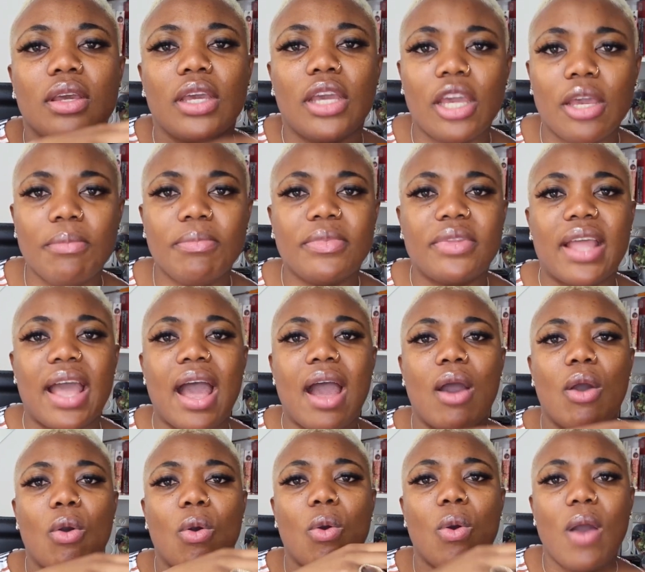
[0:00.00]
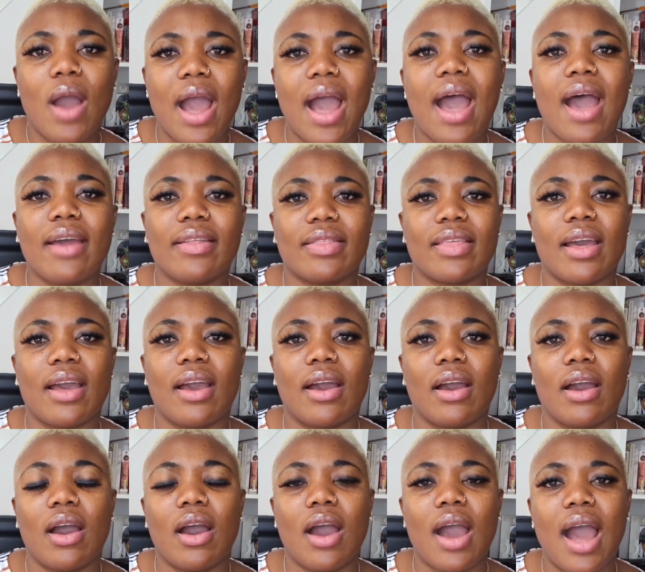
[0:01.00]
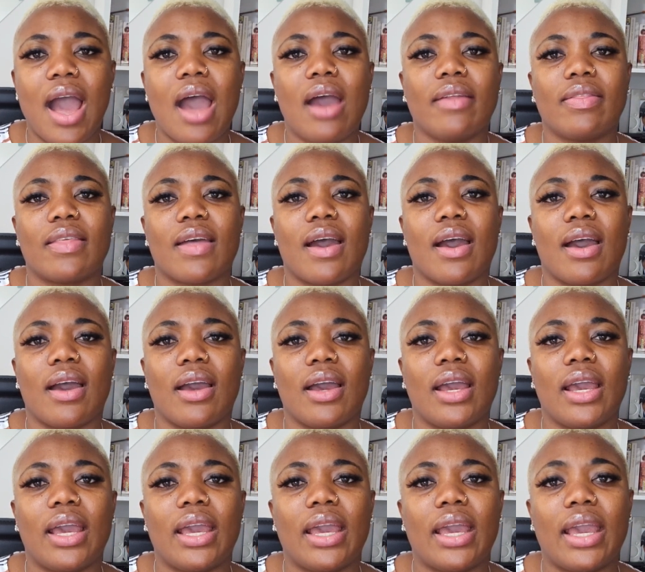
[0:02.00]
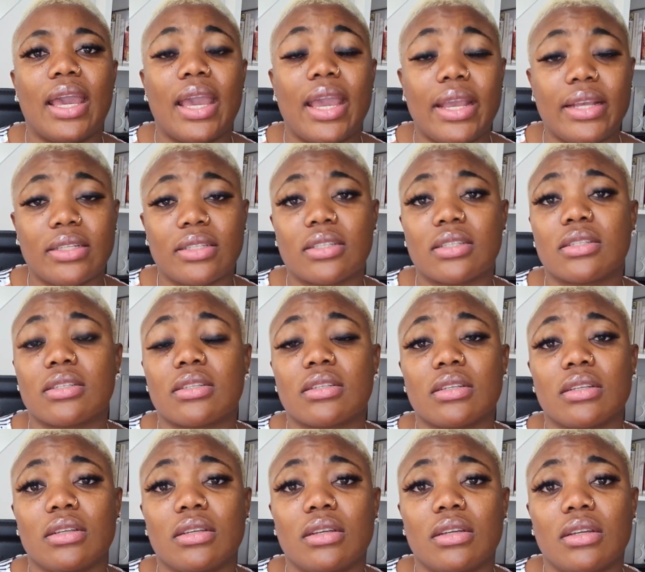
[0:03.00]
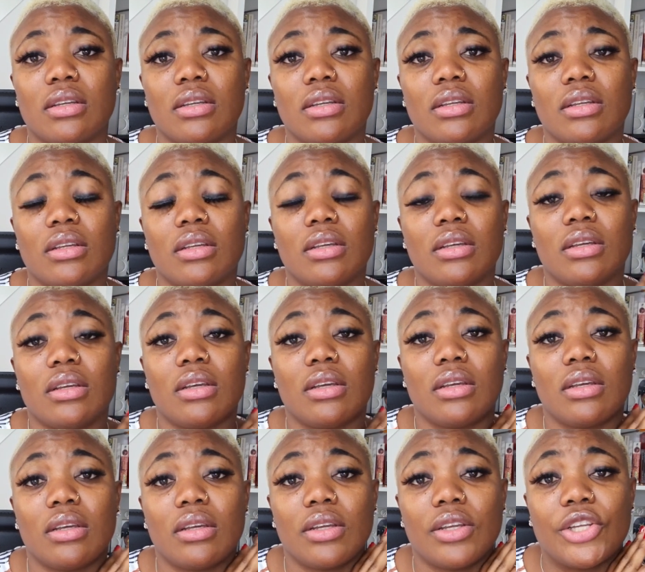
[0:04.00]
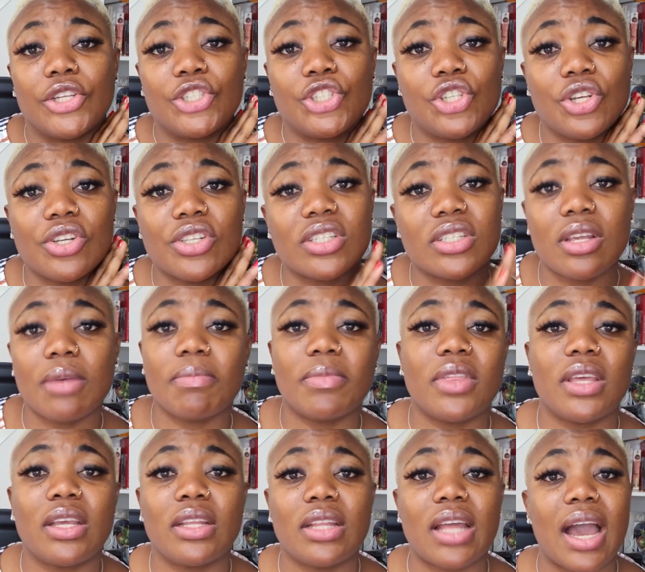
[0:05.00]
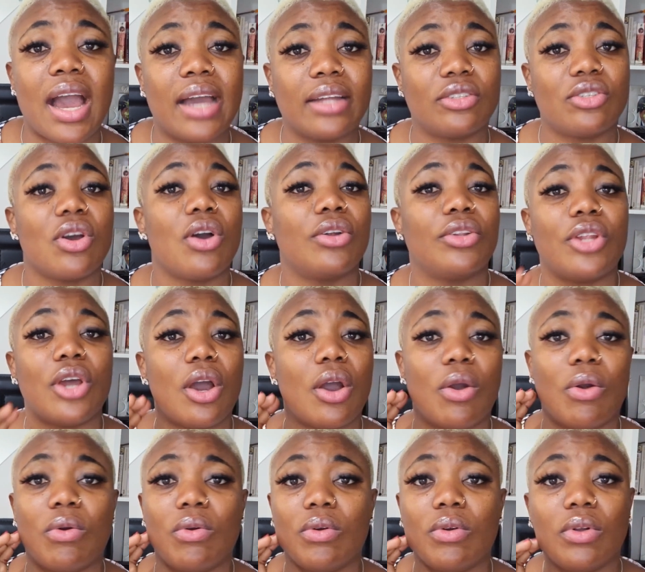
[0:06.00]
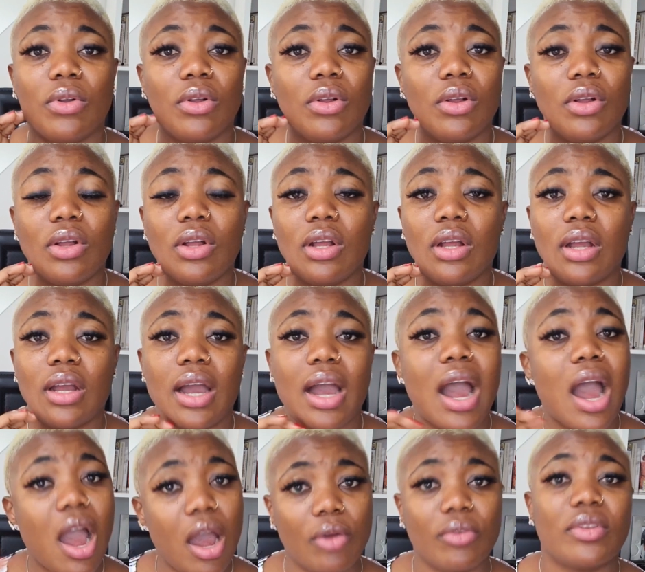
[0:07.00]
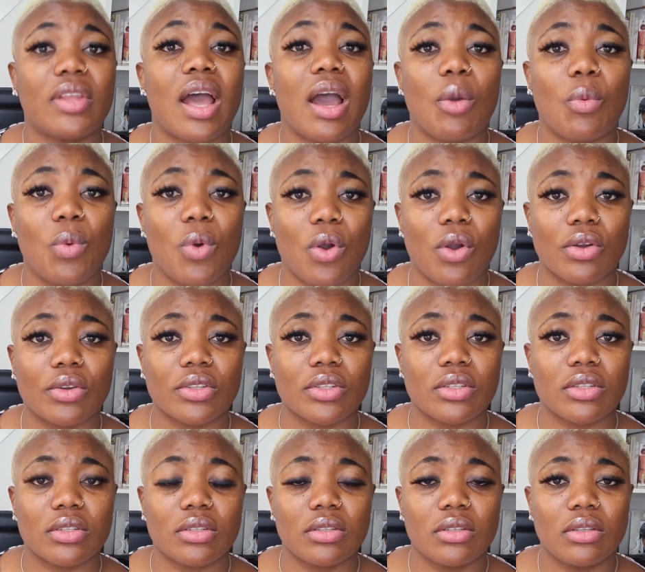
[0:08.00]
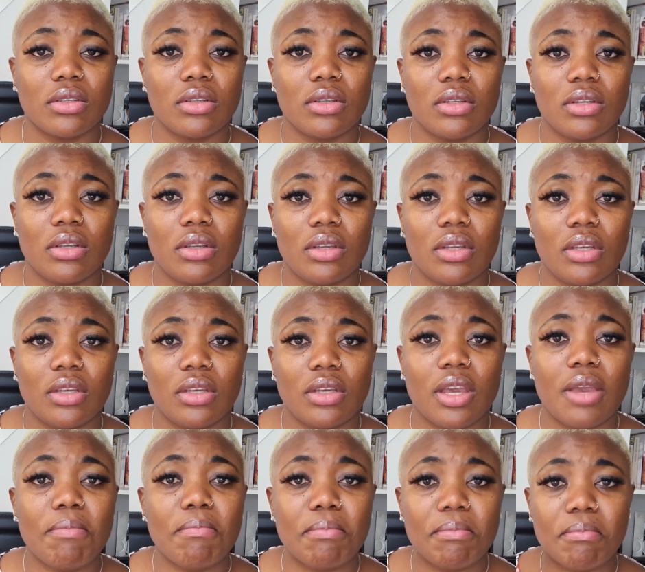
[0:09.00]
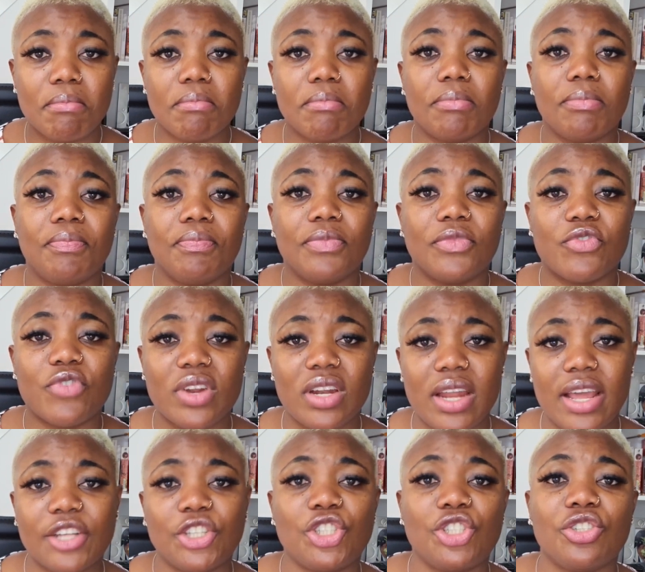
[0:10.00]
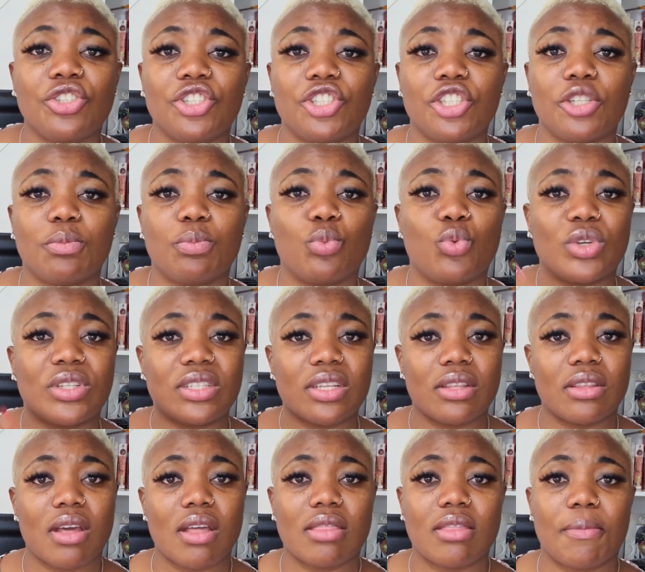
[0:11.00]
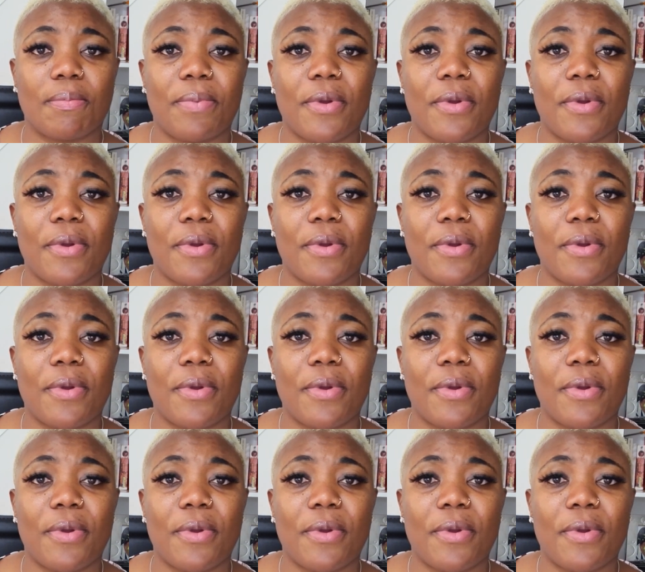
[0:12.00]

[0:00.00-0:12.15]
him down or her down. It's just something I don't know how that works. In relationship with another